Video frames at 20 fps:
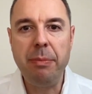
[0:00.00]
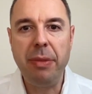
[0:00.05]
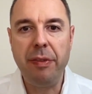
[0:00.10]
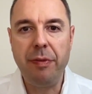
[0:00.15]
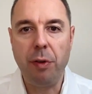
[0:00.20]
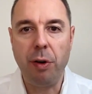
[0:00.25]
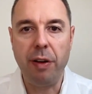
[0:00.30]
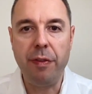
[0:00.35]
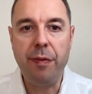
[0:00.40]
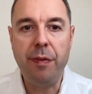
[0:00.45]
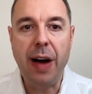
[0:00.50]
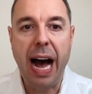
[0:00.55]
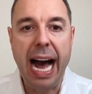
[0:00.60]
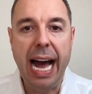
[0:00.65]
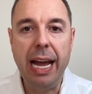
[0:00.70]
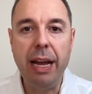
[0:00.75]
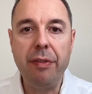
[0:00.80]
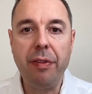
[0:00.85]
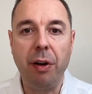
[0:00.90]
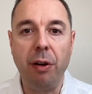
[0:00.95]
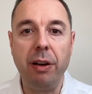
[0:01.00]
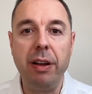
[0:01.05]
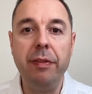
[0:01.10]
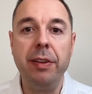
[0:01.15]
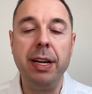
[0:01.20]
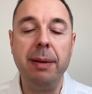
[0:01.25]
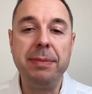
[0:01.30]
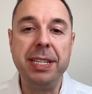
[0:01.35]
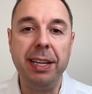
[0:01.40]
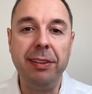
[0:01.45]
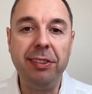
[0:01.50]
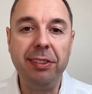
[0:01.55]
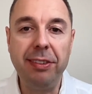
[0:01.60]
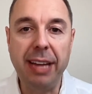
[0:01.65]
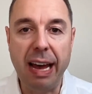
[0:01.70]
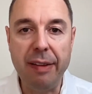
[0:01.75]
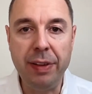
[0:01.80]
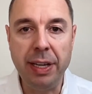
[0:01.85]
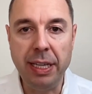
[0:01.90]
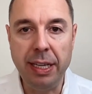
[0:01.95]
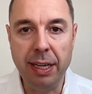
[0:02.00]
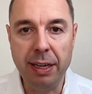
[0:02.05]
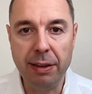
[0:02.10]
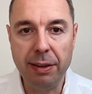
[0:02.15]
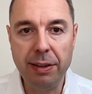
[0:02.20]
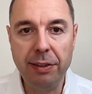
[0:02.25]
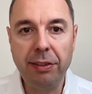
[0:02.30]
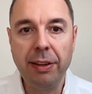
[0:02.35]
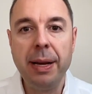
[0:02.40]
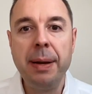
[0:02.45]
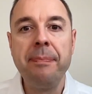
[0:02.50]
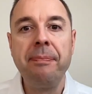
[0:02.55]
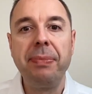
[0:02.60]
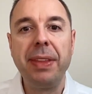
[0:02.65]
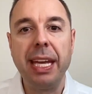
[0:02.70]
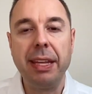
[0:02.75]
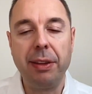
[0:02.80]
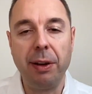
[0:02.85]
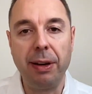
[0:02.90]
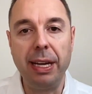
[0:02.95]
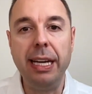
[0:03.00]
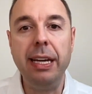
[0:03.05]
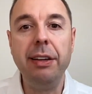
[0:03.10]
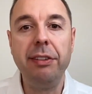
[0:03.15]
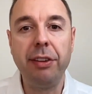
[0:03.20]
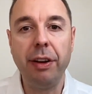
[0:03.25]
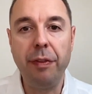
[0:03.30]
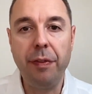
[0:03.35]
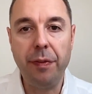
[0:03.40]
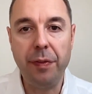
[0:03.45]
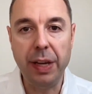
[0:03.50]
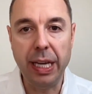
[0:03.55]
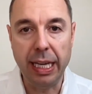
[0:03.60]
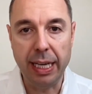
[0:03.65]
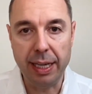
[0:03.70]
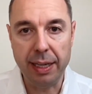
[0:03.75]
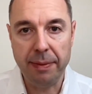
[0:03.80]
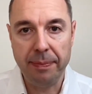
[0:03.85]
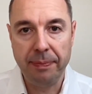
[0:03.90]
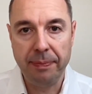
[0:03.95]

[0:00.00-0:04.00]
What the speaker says: before 5 or even up to 7 years, there is a fee.